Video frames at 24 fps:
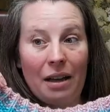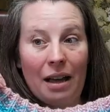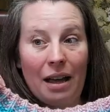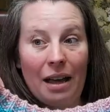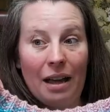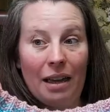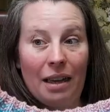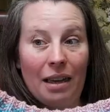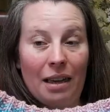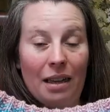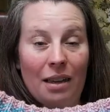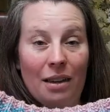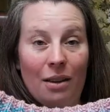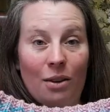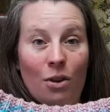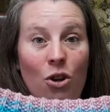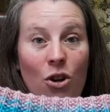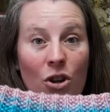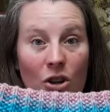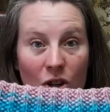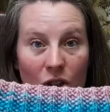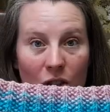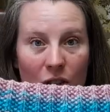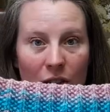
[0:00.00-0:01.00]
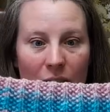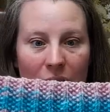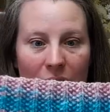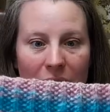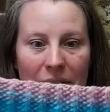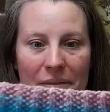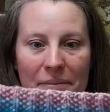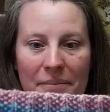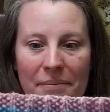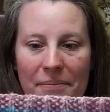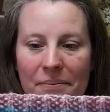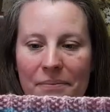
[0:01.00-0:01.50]
a collar.
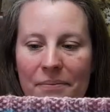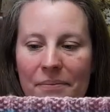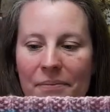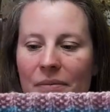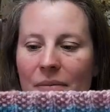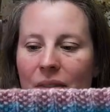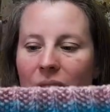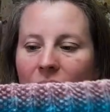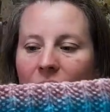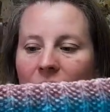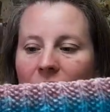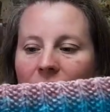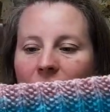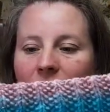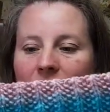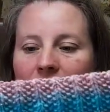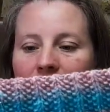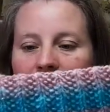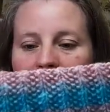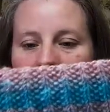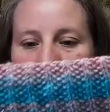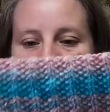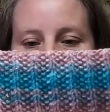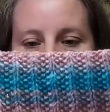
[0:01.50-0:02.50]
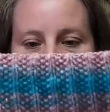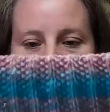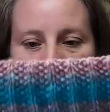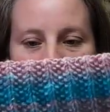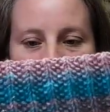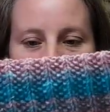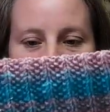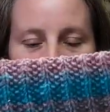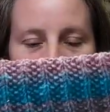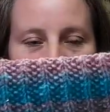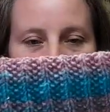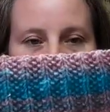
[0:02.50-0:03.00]
So this is
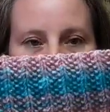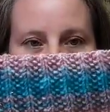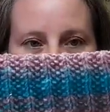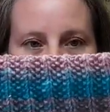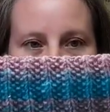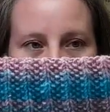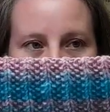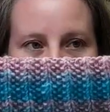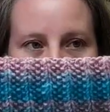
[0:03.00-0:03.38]
just the back